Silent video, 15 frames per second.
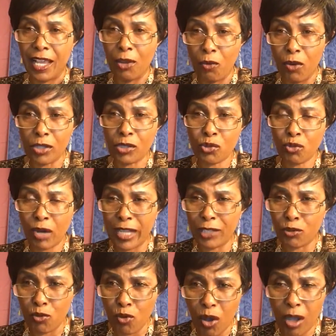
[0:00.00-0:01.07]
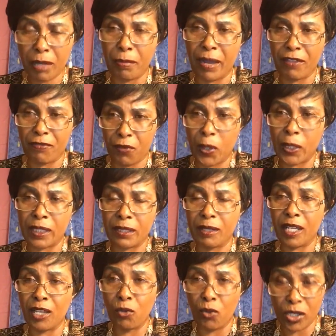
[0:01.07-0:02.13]
He was trying to lock my voice.
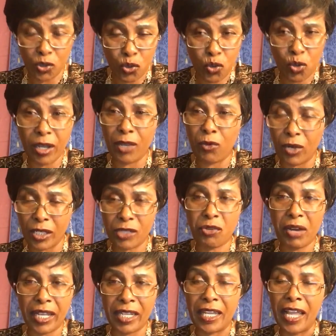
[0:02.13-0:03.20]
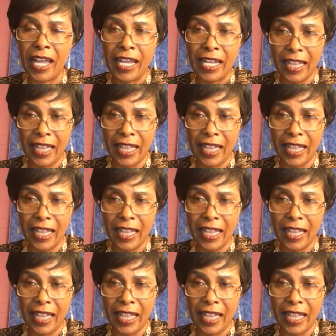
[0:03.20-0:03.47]
He was trying.